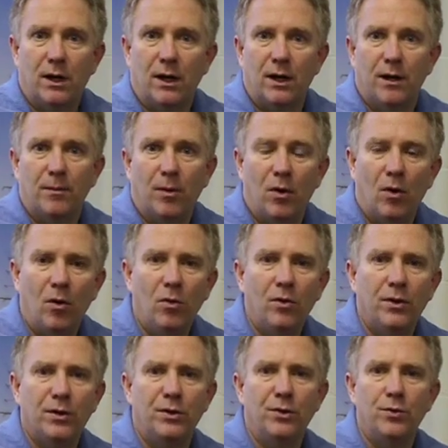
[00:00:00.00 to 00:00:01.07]
um, all
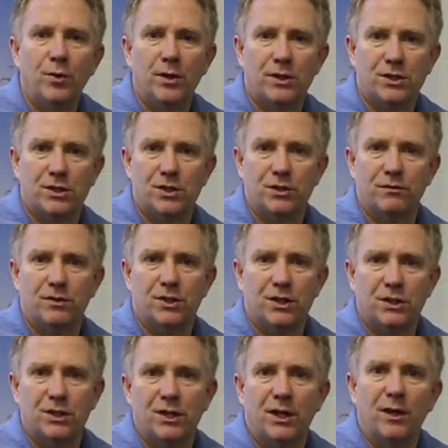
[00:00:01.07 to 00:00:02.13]
the nuances of
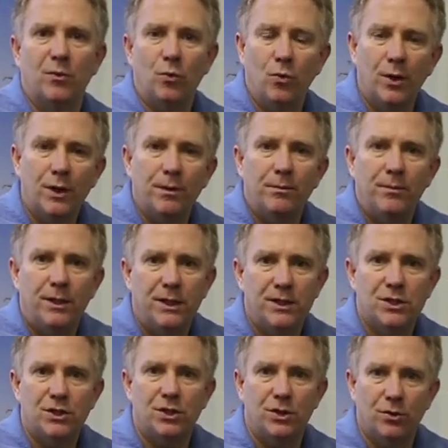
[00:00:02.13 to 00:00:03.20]
Stuxnet and what it
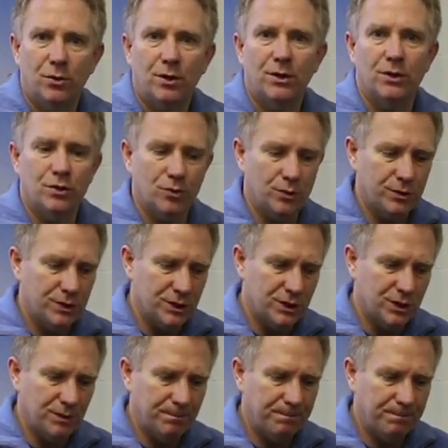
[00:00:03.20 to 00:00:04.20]
means to your control system.